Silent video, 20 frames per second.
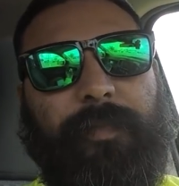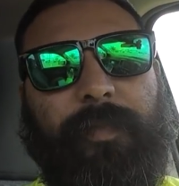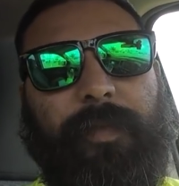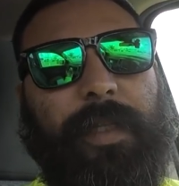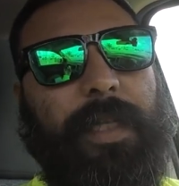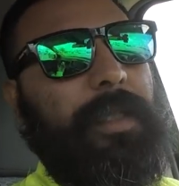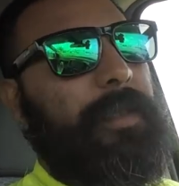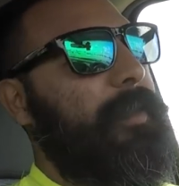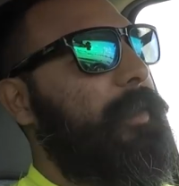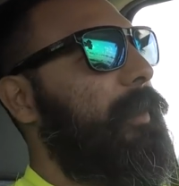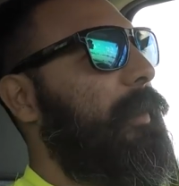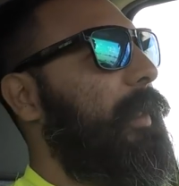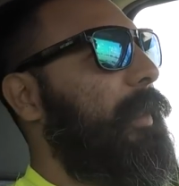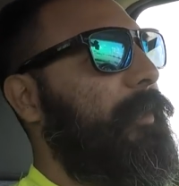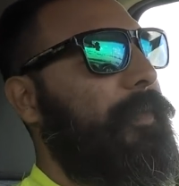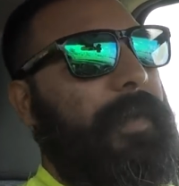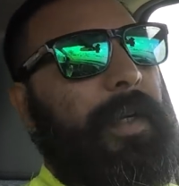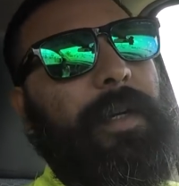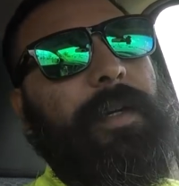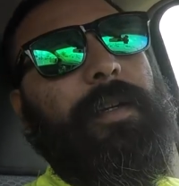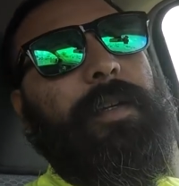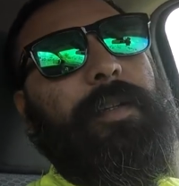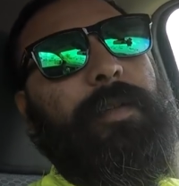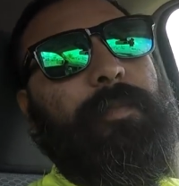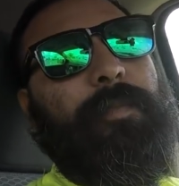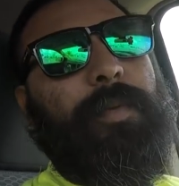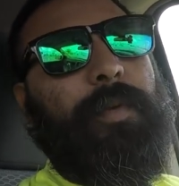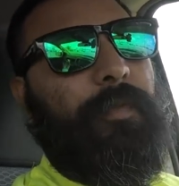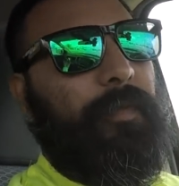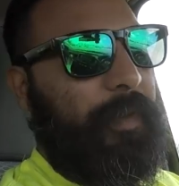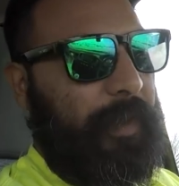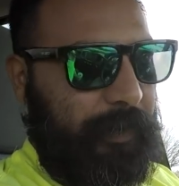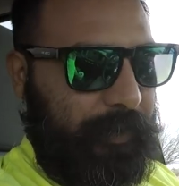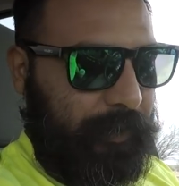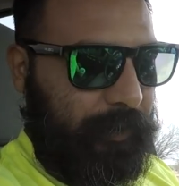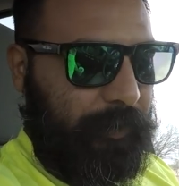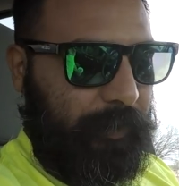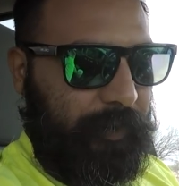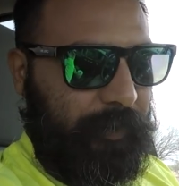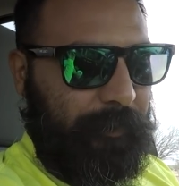that's very
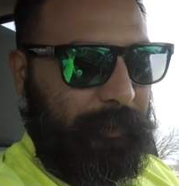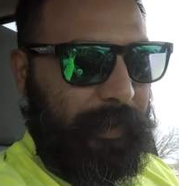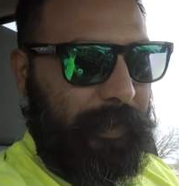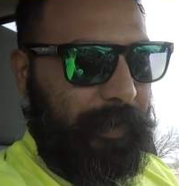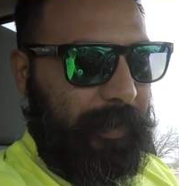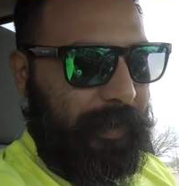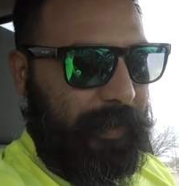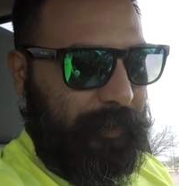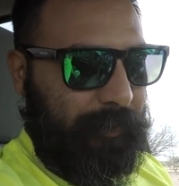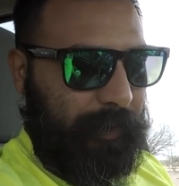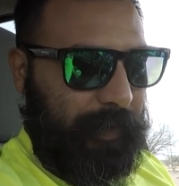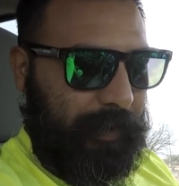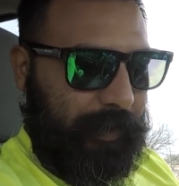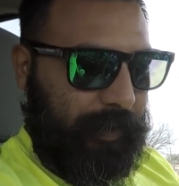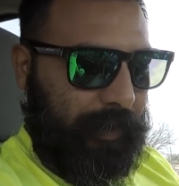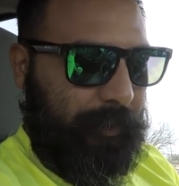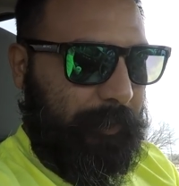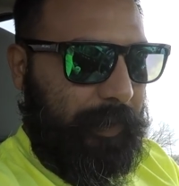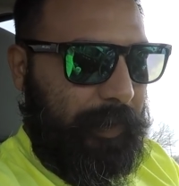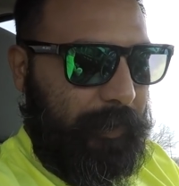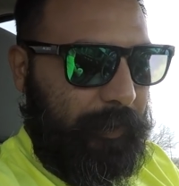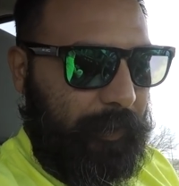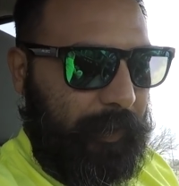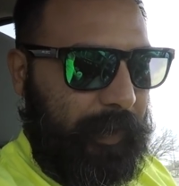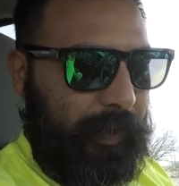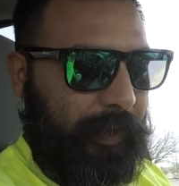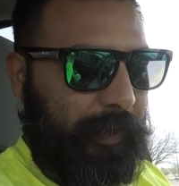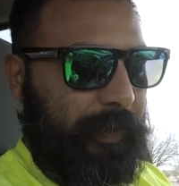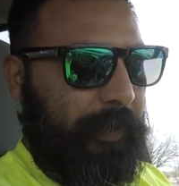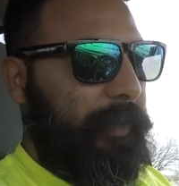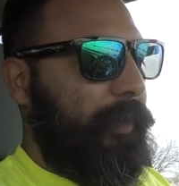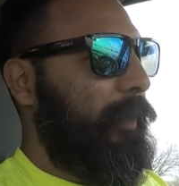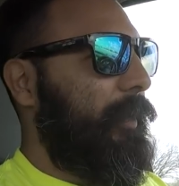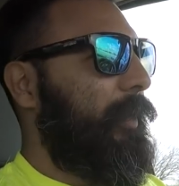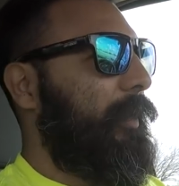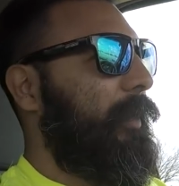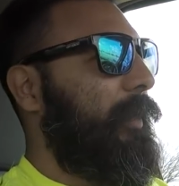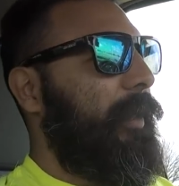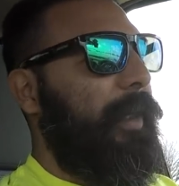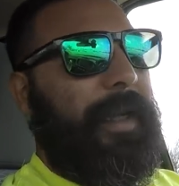unprofessional of me, guys, but let me go ahead and
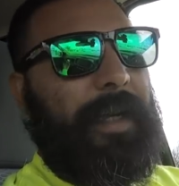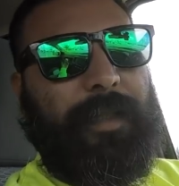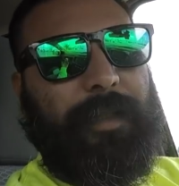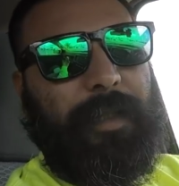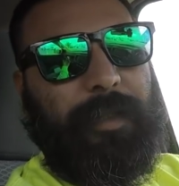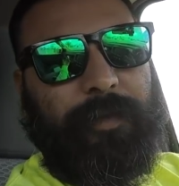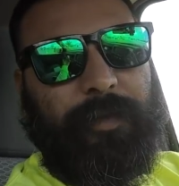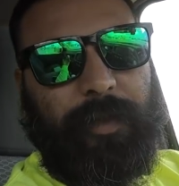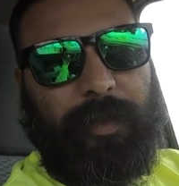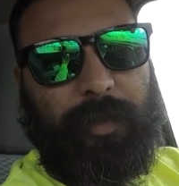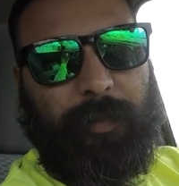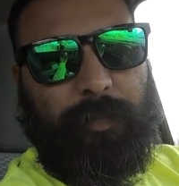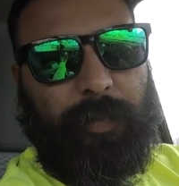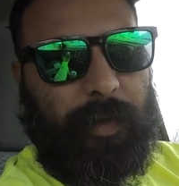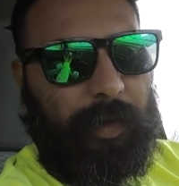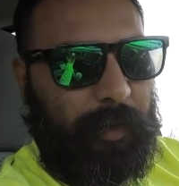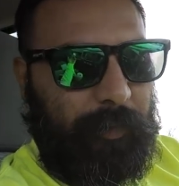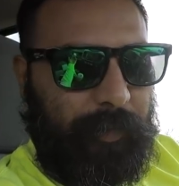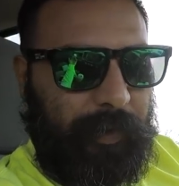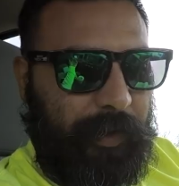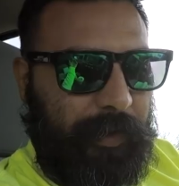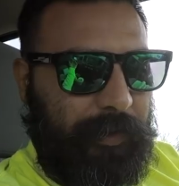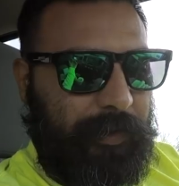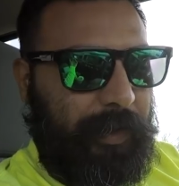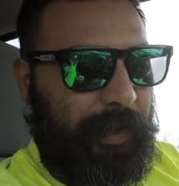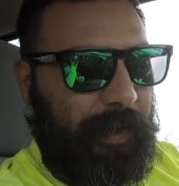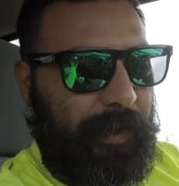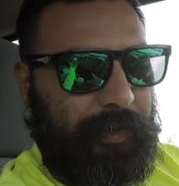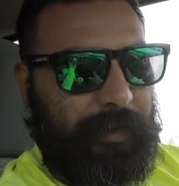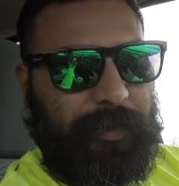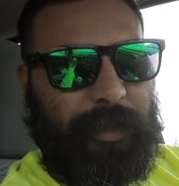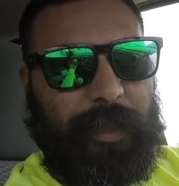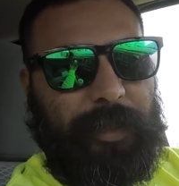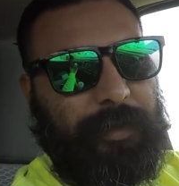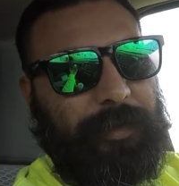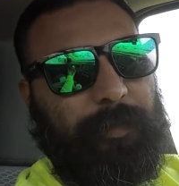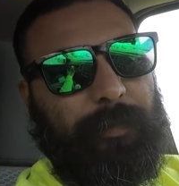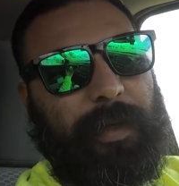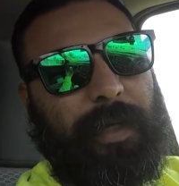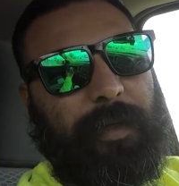I took it apart because I had to
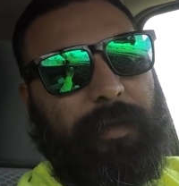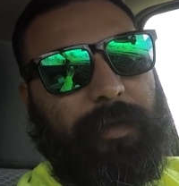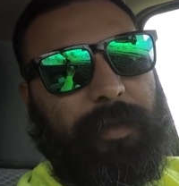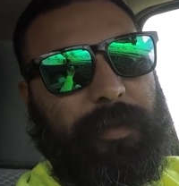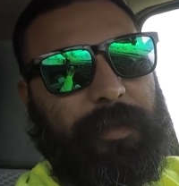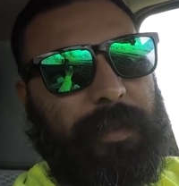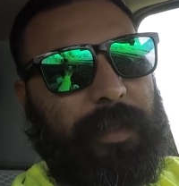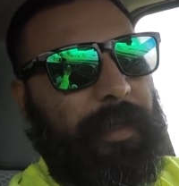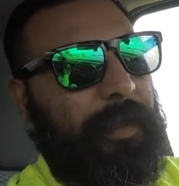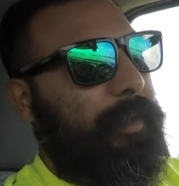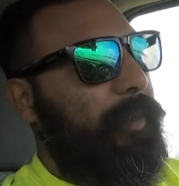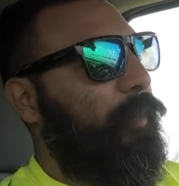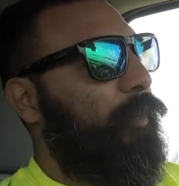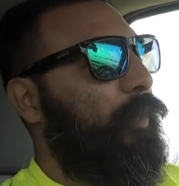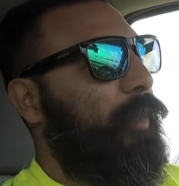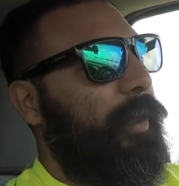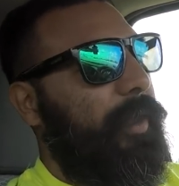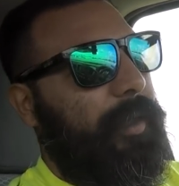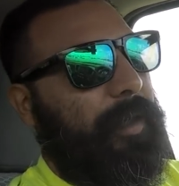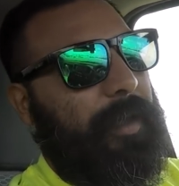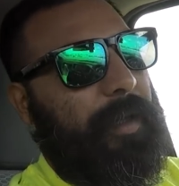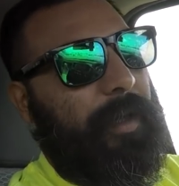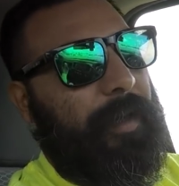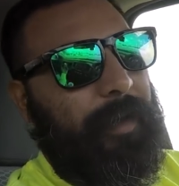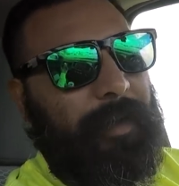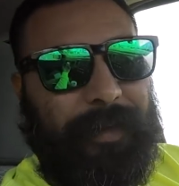change the batteries out and whatnot.